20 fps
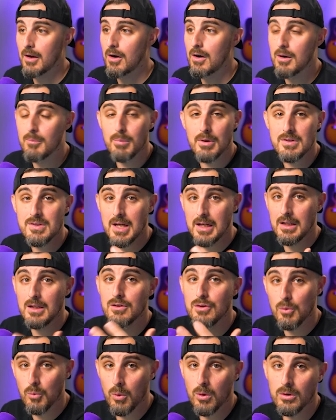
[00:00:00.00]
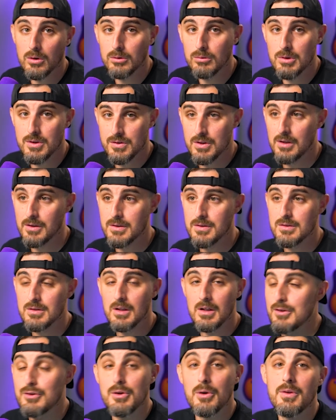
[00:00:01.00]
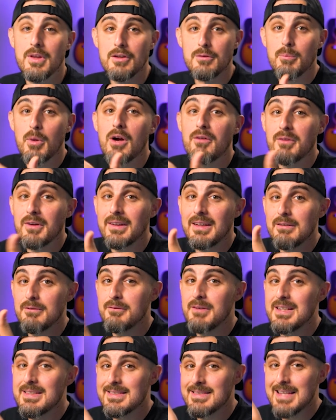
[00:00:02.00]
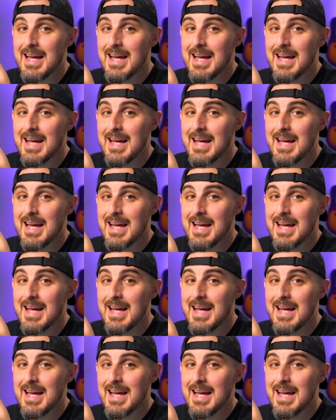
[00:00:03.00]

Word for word: are pertaining to Wordle results. So this perfectly fits